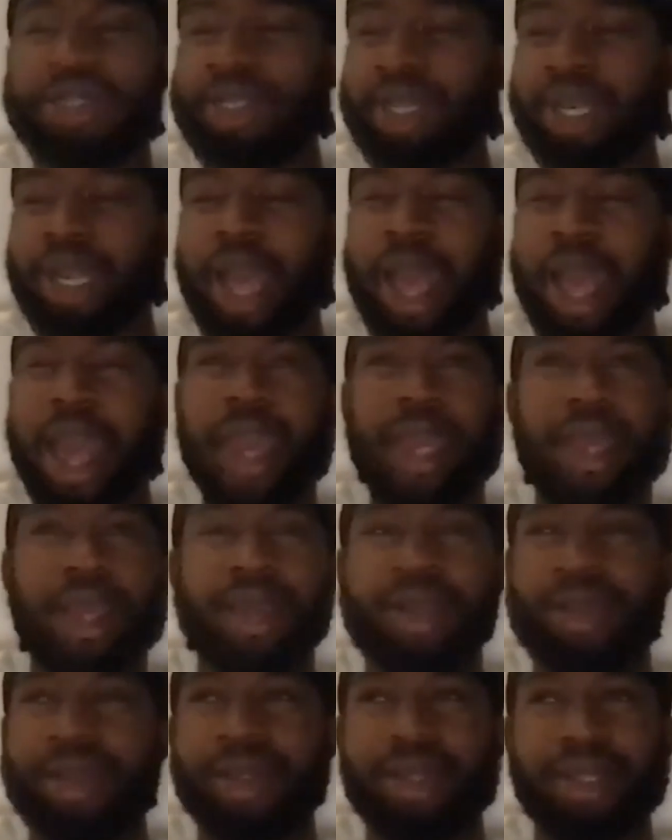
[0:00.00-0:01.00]
Like
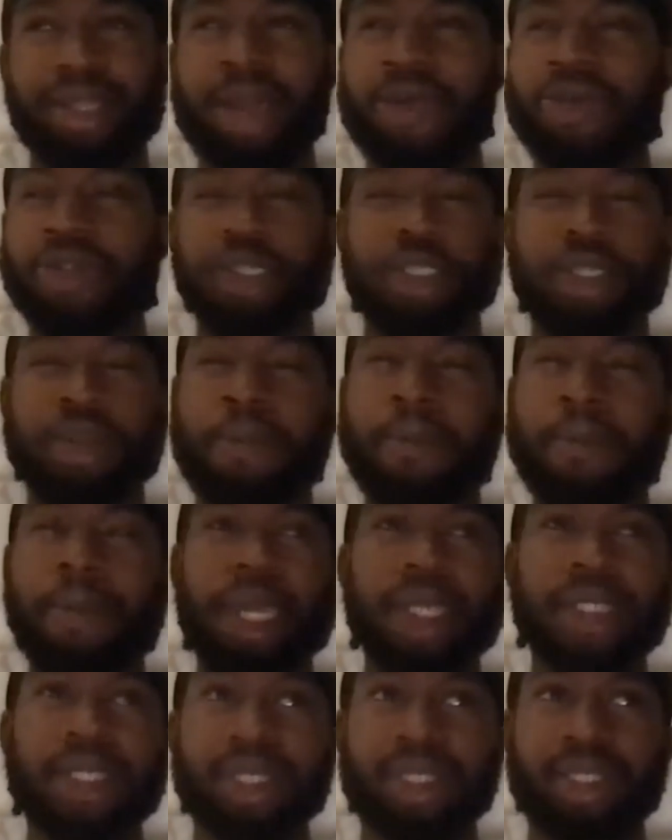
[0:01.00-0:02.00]
that was just
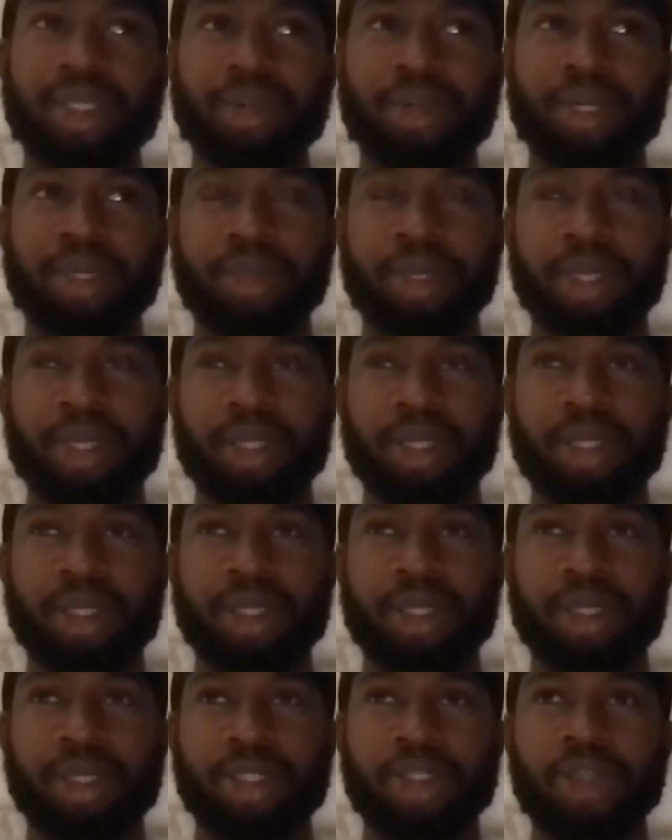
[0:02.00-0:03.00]
amazing to me, man.
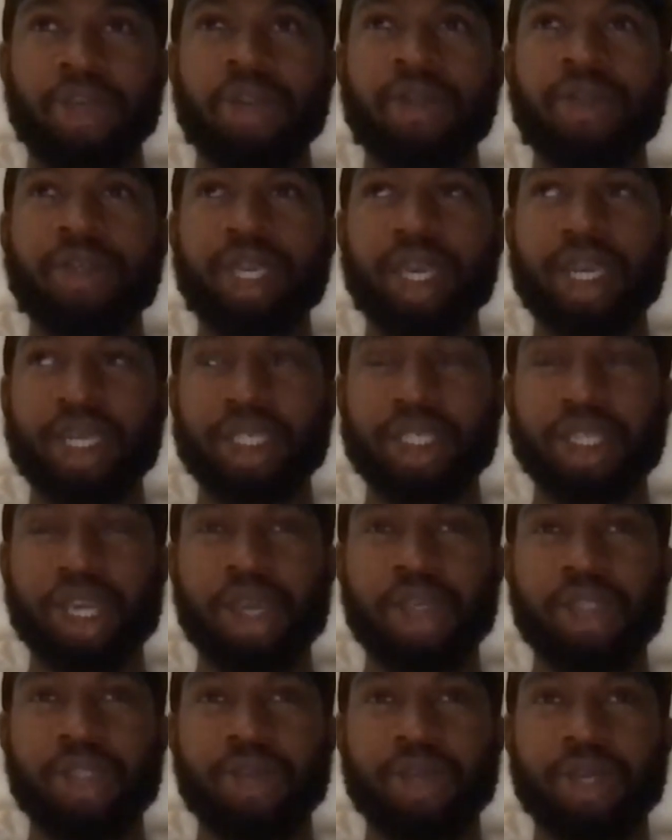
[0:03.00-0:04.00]
So yeah, shout
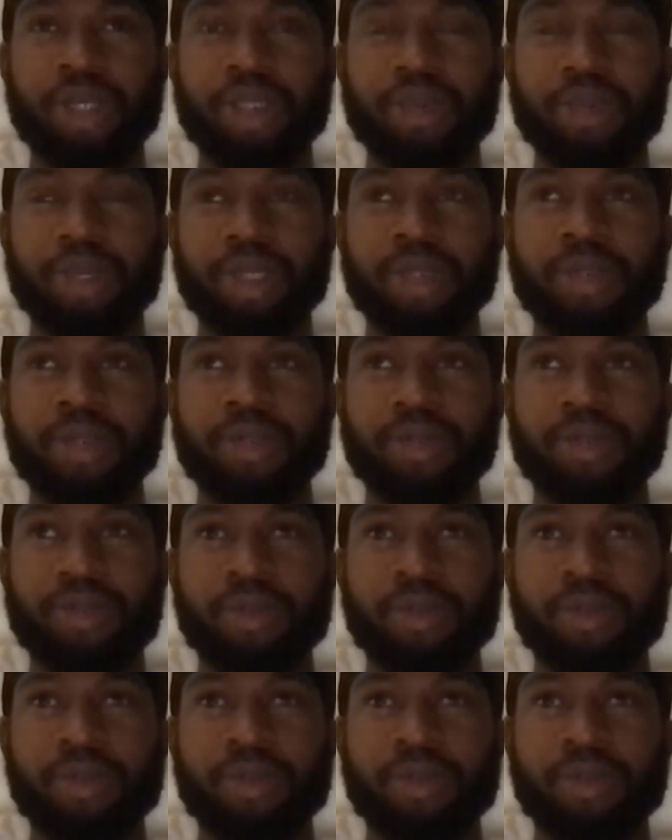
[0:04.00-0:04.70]
out to X, man.